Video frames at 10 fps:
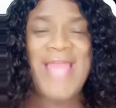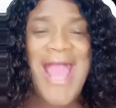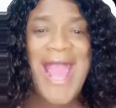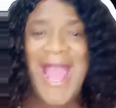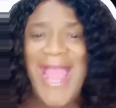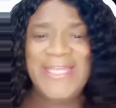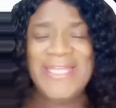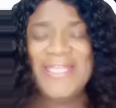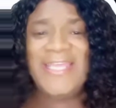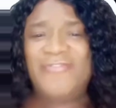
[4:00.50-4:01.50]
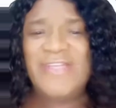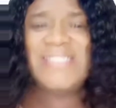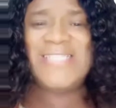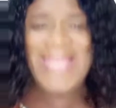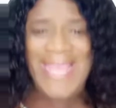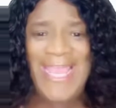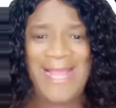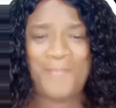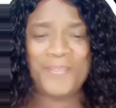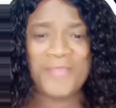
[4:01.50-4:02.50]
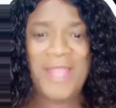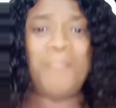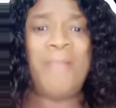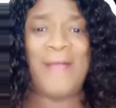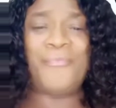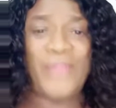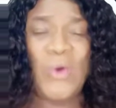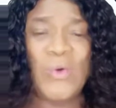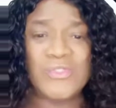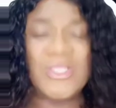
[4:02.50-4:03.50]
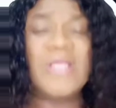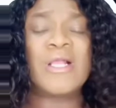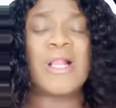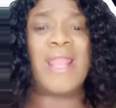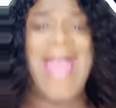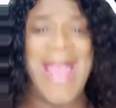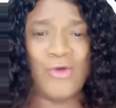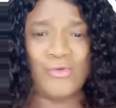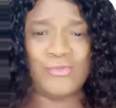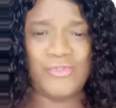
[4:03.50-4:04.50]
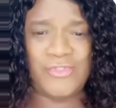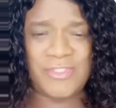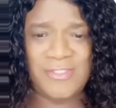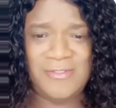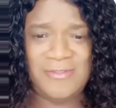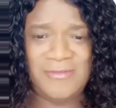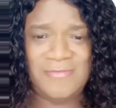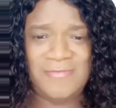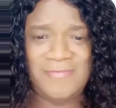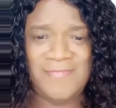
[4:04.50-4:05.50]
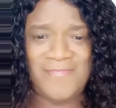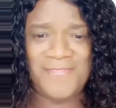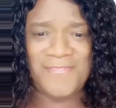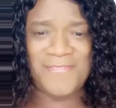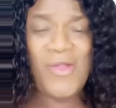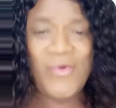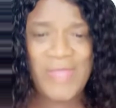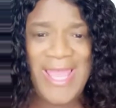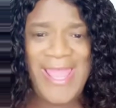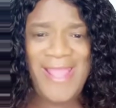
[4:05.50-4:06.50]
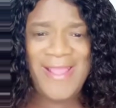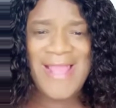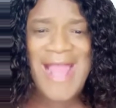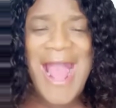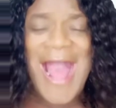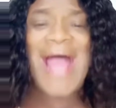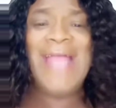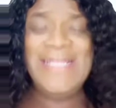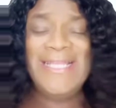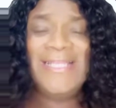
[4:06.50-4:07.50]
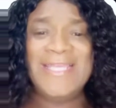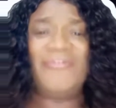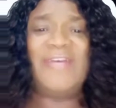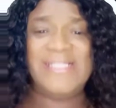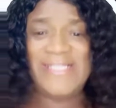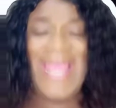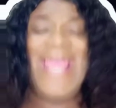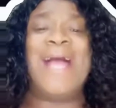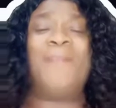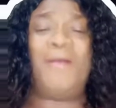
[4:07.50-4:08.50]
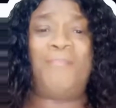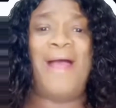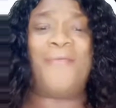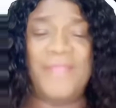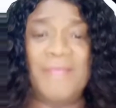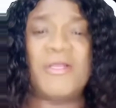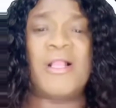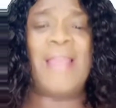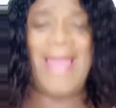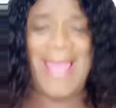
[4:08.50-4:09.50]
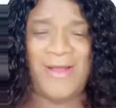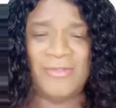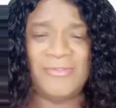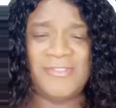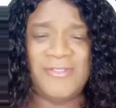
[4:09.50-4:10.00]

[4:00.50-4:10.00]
I didn't give a damn about those clowns. Okay? I didn't give a damn about them clowns.